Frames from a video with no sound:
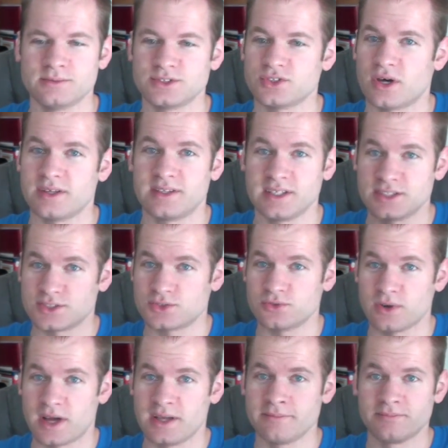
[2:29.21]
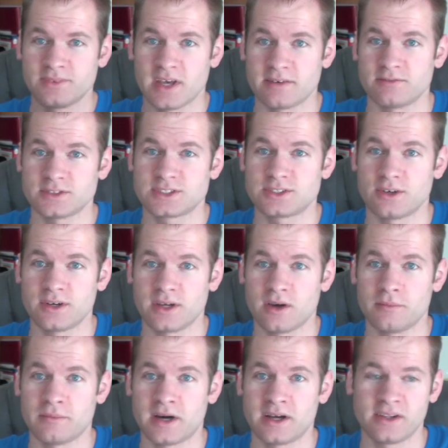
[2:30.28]
So I think it's great to have a starting
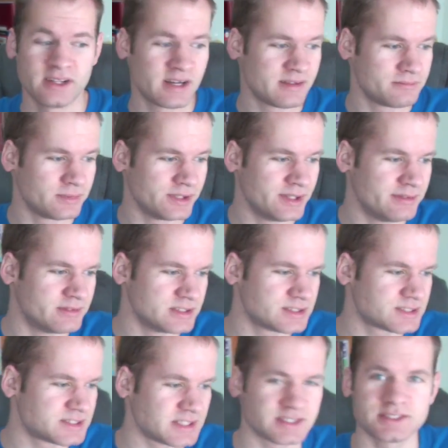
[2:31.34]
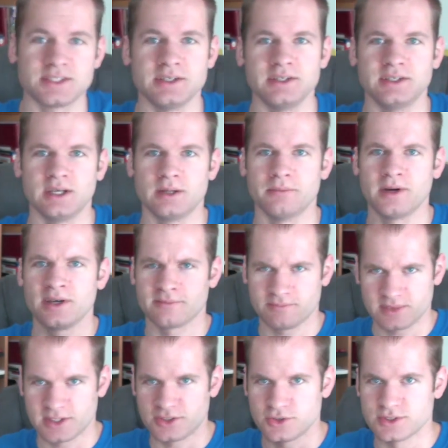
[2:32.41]
out model, and I believe it's 16 gigabyte
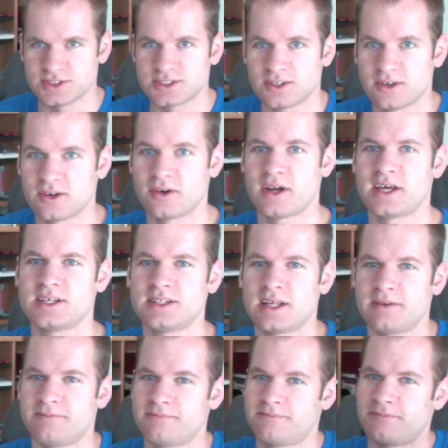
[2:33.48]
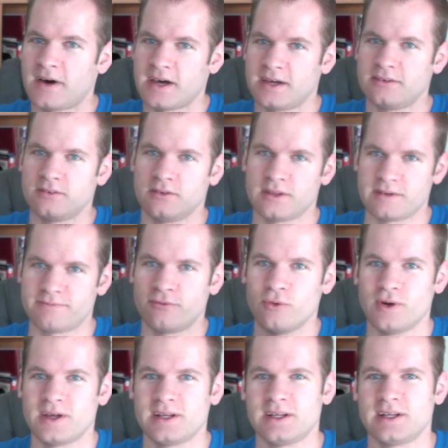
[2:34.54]
that you can start out at, that
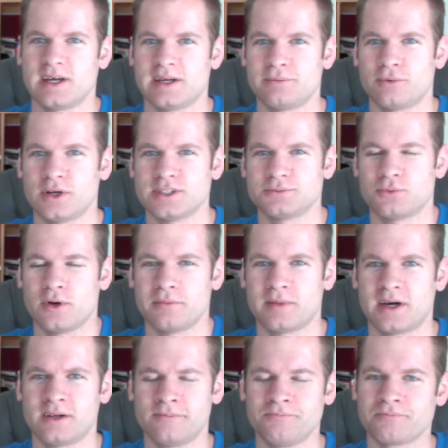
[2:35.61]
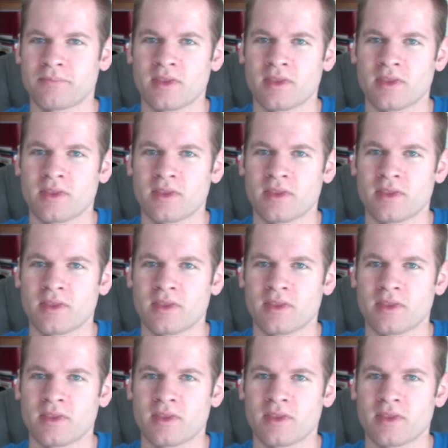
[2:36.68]
$499 price point model.